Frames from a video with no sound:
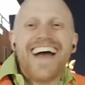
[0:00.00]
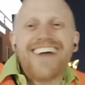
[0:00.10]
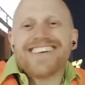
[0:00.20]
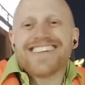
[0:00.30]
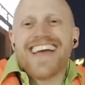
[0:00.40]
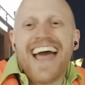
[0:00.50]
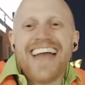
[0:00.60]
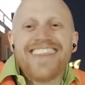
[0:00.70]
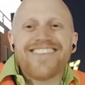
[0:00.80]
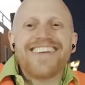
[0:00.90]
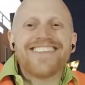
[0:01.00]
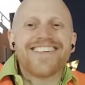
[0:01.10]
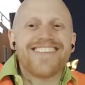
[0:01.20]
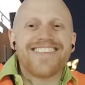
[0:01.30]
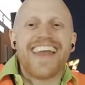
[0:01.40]
I wish I had the
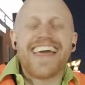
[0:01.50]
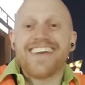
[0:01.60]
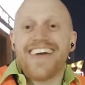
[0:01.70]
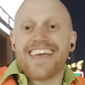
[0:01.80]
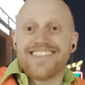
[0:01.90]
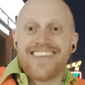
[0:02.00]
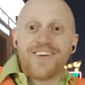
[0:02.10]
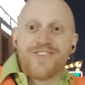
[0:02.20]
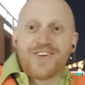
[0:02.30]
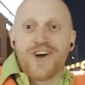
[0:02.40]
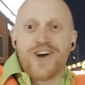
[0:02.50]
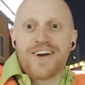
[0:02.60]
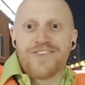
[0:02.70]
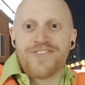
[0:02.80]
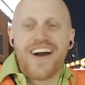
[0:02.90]
resources that I could like send a
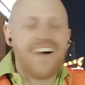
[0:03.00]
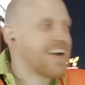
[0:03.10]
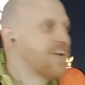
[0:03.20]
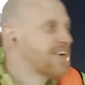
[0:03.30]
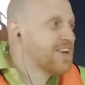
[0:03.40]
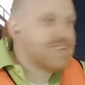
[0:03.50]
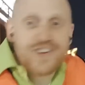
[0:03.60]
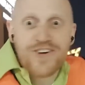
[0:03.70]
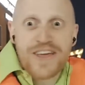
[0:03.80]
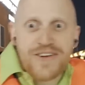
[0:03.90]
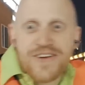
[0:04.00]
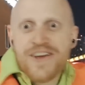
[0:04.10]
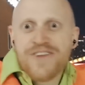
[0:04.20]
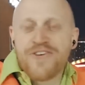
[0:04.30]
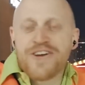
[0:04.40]
photographer out. Like, okay, could you go get
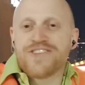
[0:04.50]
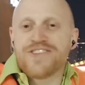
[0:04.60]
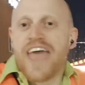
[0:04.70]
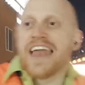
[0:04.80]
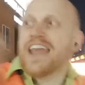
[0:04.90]
footage of that?